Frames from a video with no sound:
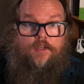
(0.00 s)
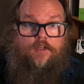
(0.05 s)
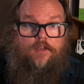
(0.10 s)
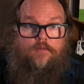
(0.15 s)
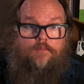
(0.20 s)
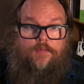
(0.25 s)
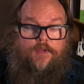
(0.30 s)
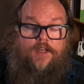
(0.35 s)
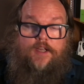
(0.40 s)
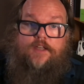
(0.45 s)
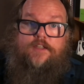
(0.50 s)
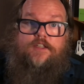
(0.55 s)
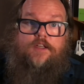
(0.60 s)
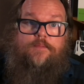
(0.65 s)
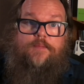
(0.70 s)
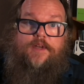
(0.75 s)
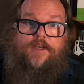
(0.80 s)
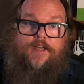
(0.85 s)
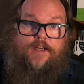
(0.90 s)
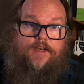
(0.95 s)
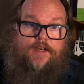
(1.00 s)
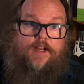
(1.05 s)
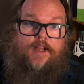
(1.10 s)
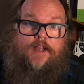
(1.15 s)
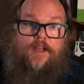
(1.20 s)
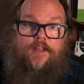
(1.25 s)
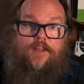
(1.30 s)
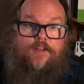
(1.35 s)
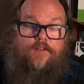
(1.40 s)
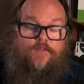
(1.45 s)
because they've been
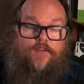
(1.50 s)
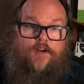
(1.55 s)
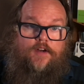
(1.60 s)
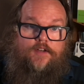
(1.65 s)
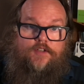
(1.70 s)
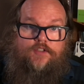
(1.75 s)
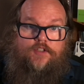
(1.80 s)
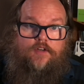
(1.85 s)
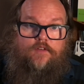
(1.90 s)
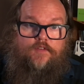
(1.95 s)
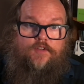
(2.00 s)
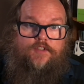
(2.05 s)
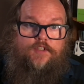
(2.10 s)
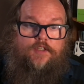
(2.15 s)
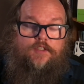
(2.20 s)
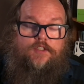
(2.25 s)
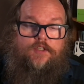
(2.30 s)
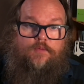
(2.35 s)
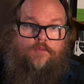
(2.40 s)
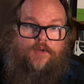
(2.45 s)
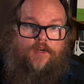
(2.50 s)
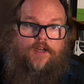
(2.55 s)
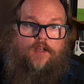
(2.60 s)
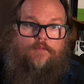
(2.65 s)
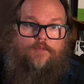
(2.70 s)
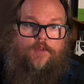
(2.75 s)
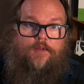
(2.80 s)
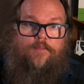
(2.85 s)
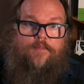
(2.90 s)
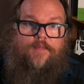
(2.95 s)
denied the very services that would help
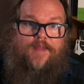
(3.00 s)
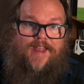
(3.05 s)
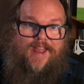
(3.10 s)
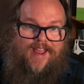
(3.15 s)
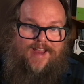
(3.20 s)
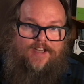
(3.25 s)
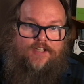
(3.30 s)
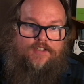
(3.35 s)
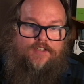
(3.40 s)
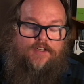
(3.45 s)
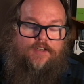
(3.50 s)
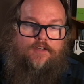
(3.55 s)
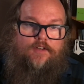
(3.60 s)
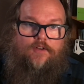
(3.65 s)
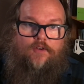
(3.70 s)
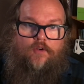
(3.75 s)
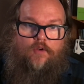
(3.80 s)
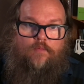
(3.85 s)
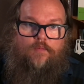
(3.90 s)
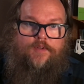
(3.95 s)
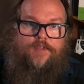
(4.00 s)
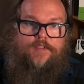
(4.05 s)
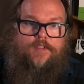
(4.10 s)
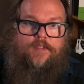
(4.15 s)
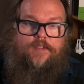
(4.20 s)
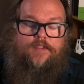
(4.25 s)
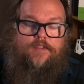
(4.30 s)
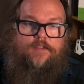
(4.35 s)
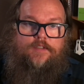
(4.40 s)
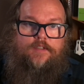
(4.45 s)
them exit
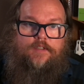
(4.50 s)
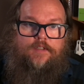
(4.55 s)
homelessness.